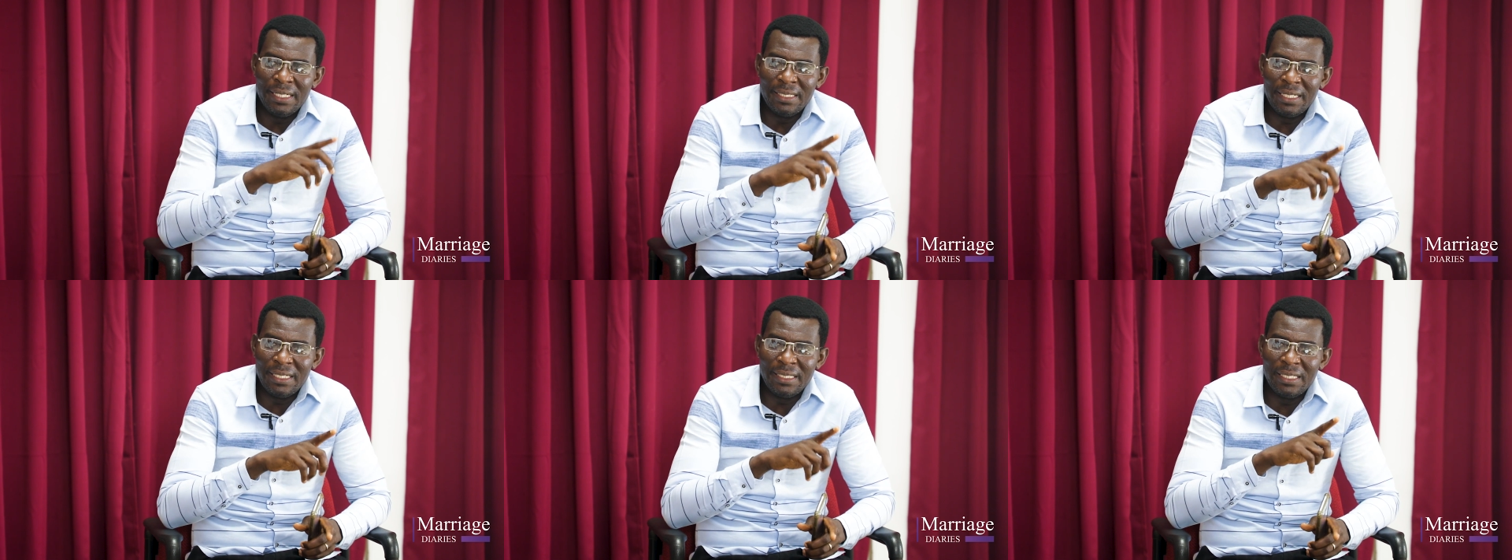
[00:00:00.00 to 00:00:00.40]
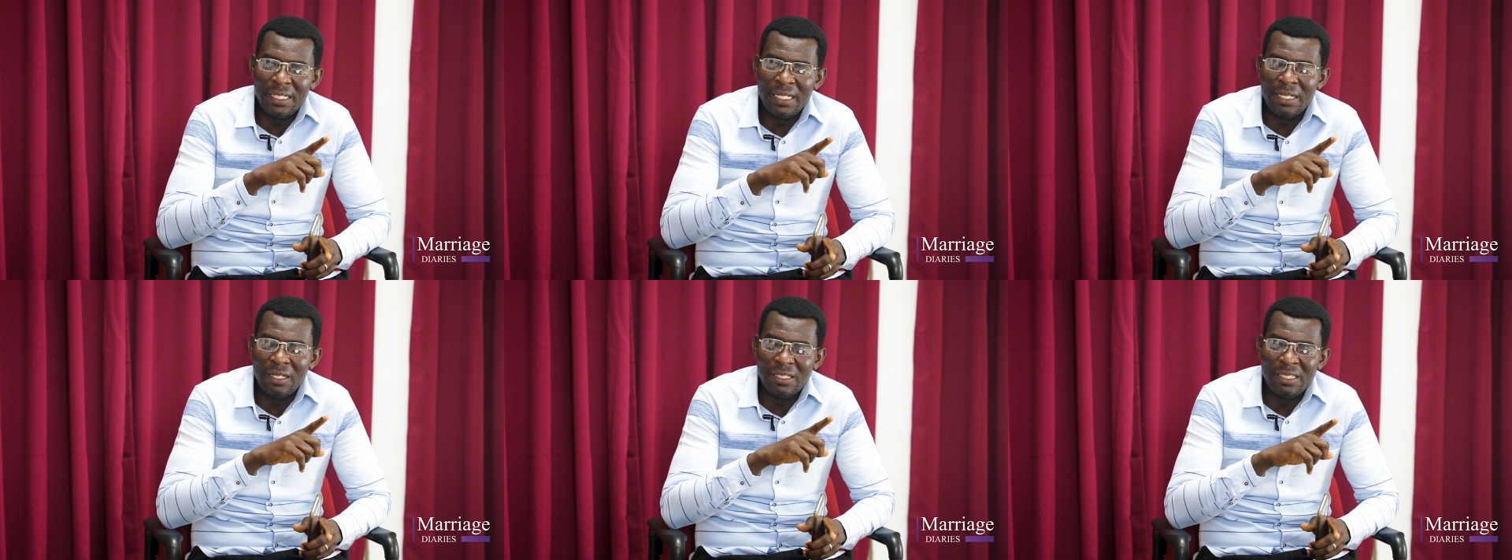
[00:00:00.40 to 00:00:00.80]
And then
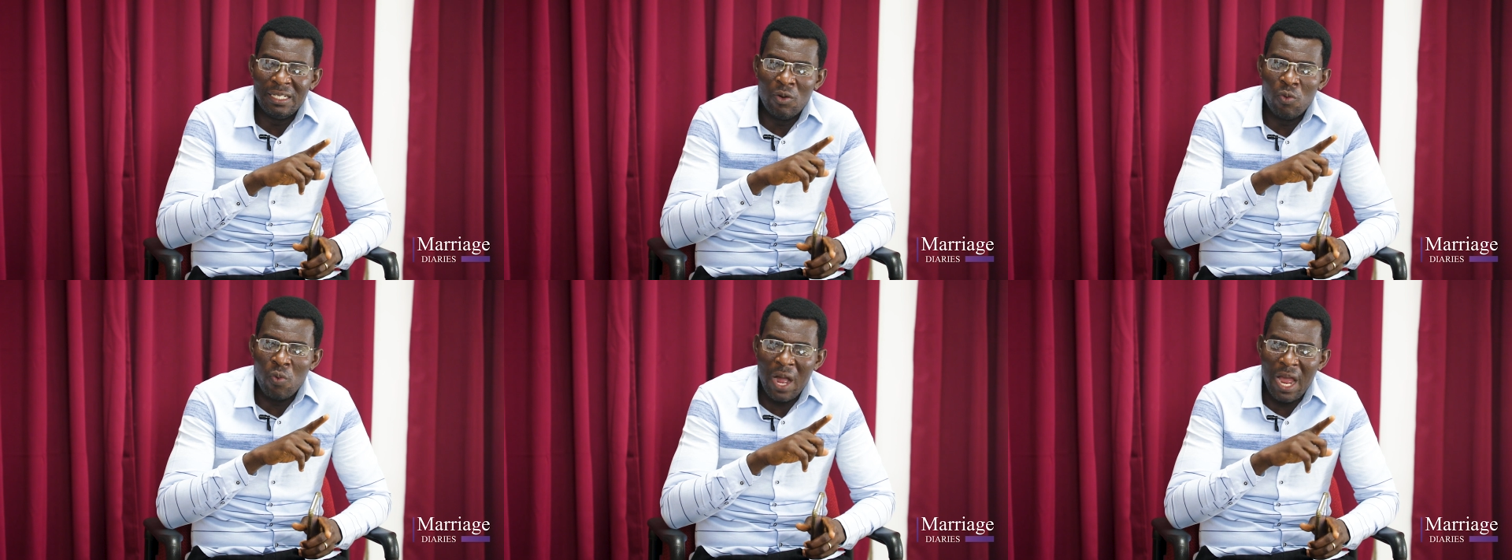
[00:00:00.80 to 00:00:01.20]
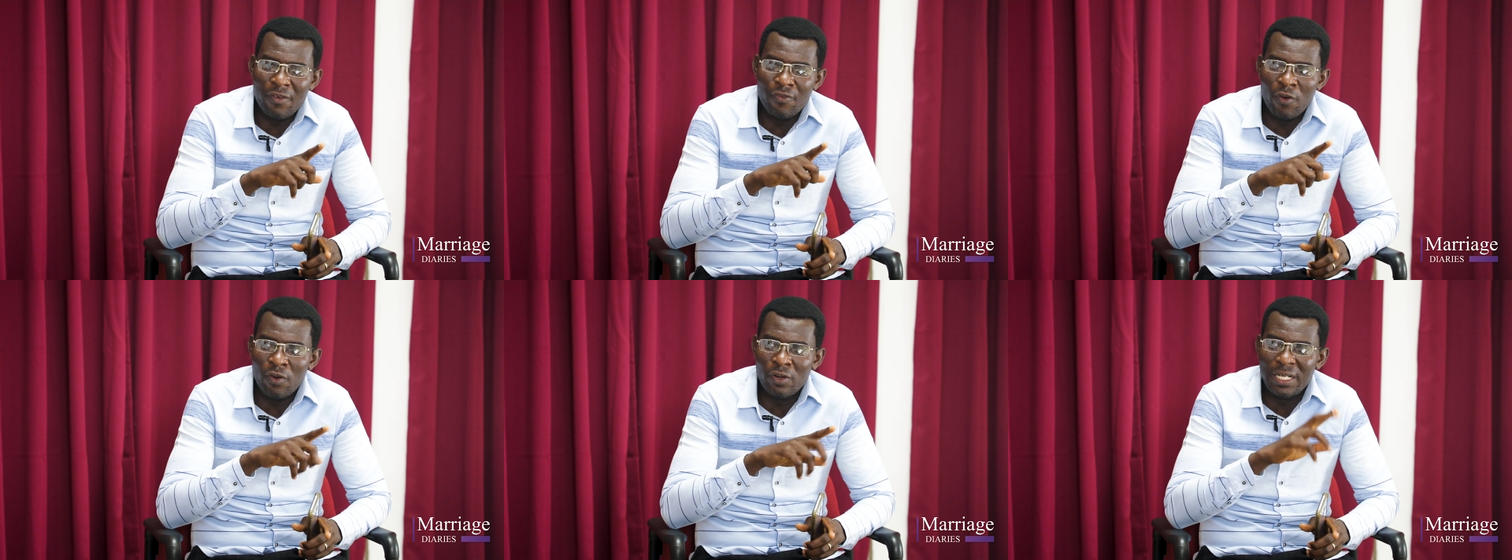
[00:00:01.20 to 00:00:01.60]
the
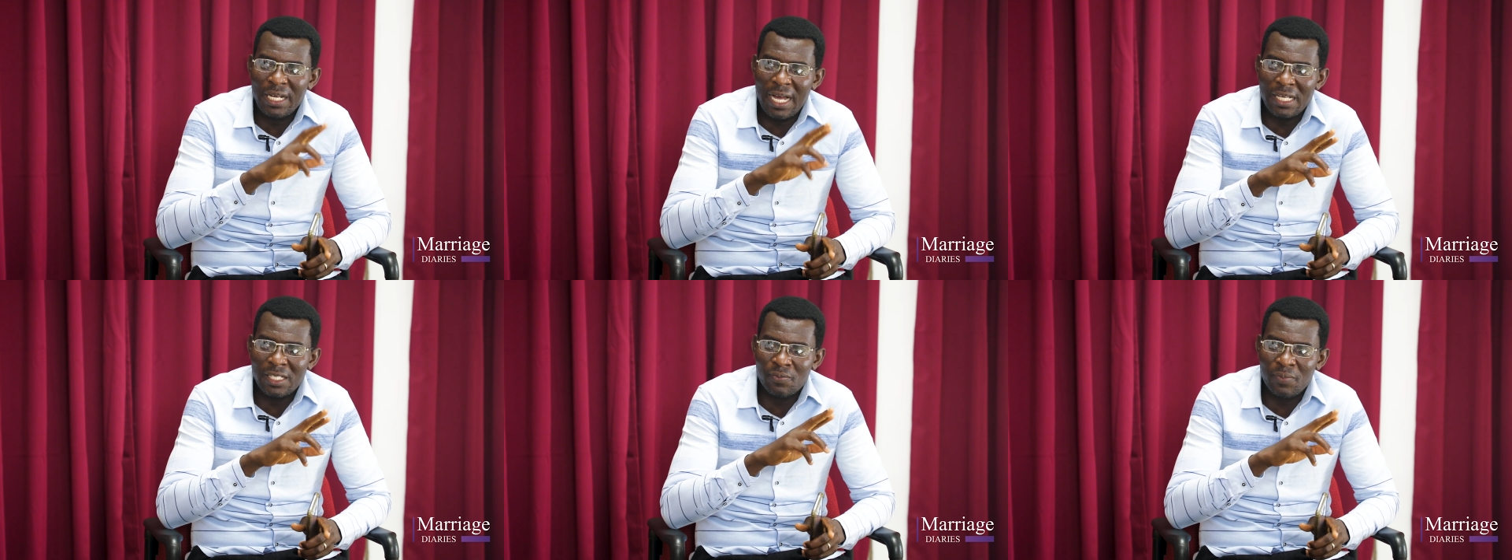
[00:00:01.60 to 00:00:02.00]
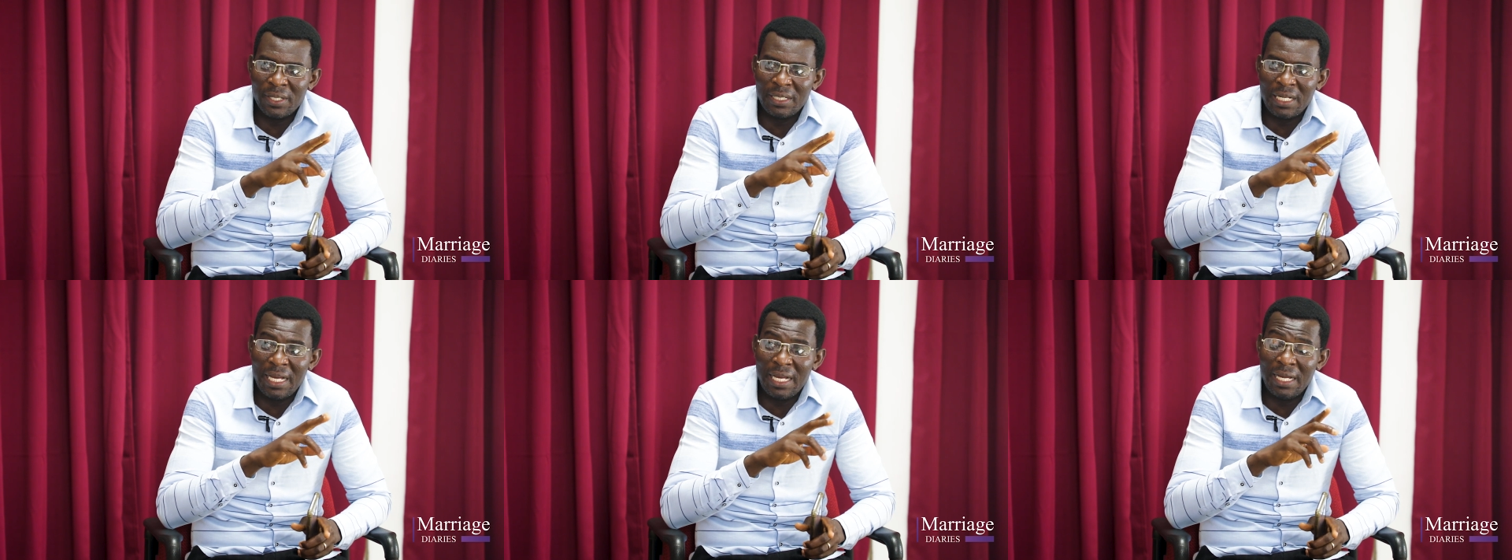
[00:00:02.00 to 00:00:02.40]
wife or the
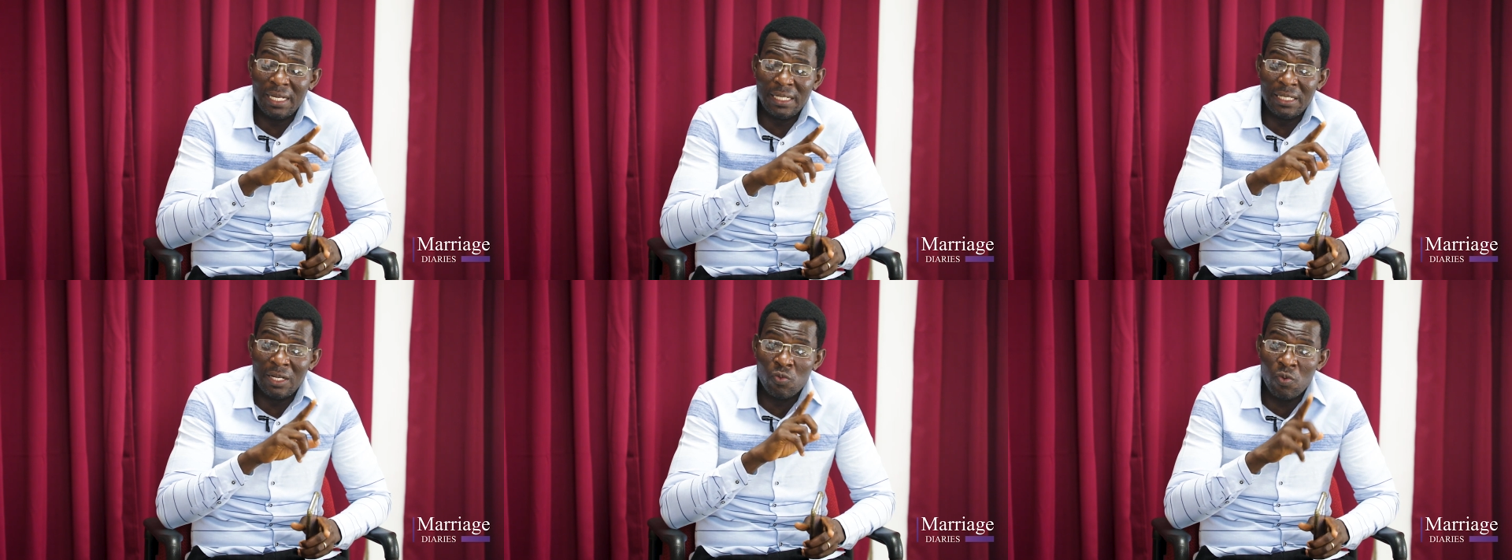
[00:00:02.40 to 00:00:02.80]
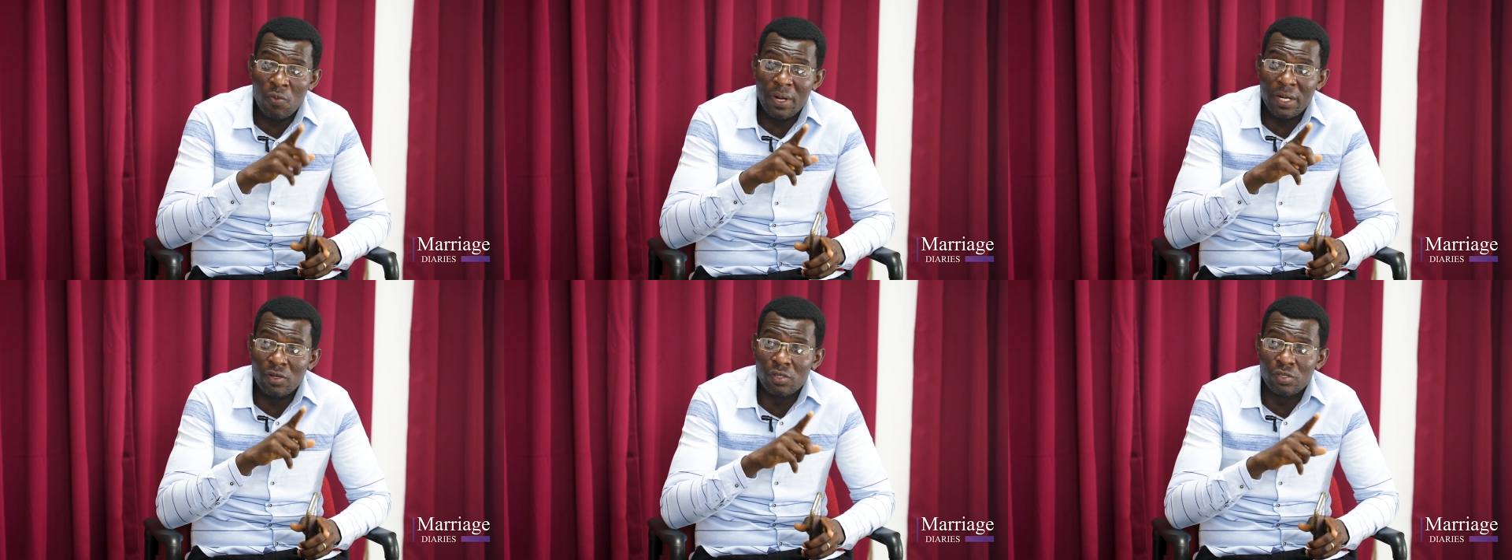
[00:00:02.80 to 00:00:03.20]
husband, the
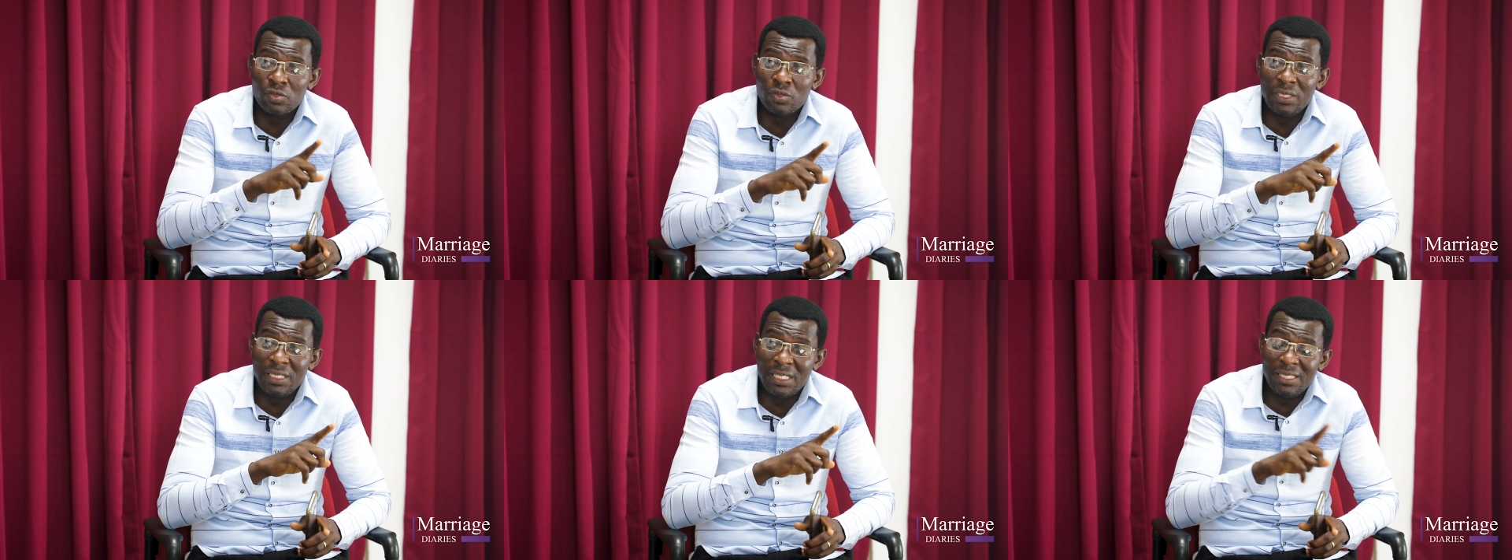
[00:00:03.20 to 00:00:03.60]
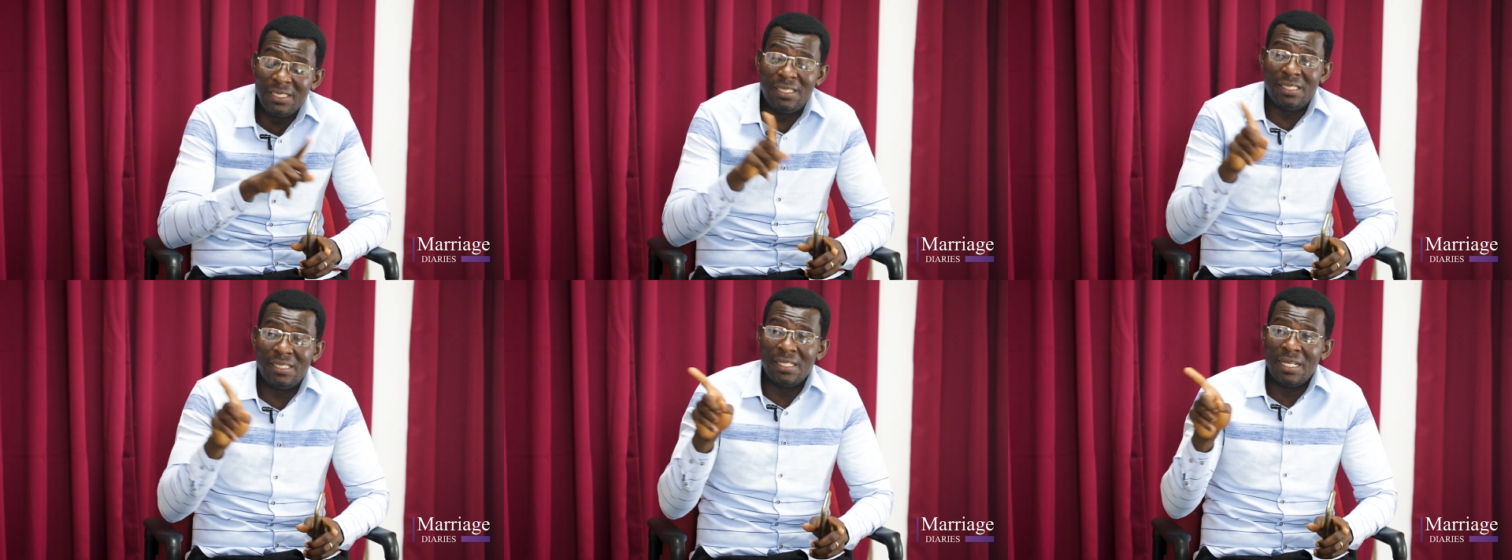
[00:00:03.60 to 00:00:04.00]
woman also
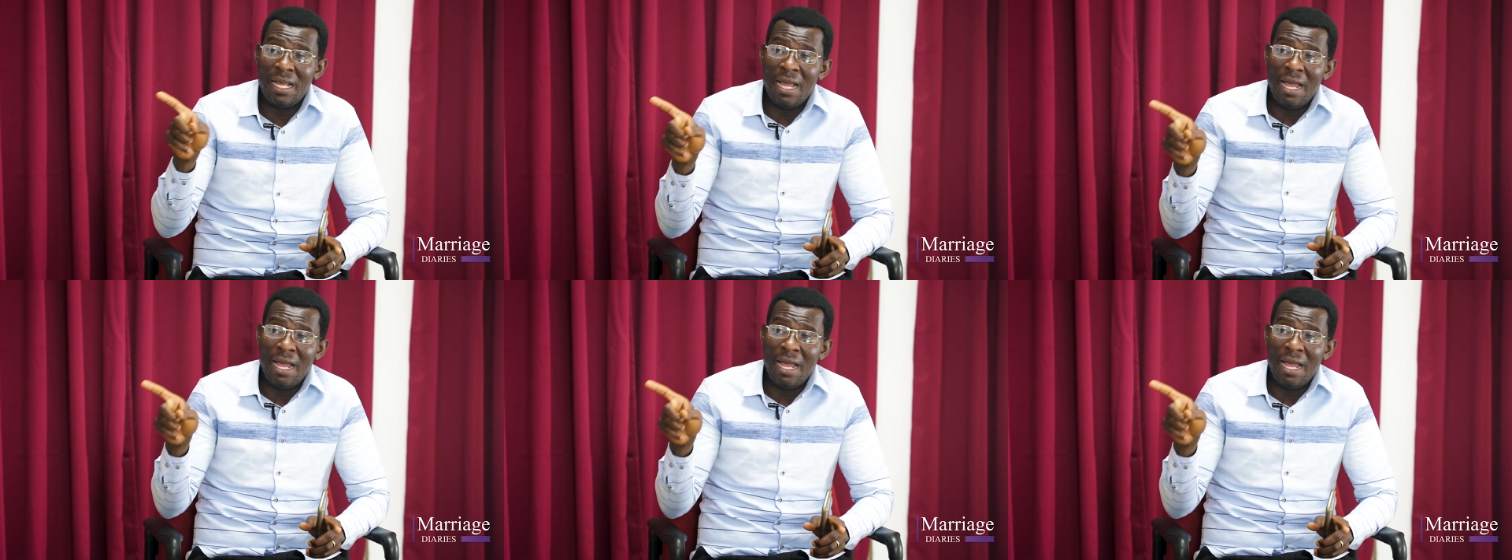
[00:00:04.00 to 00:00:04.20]
needs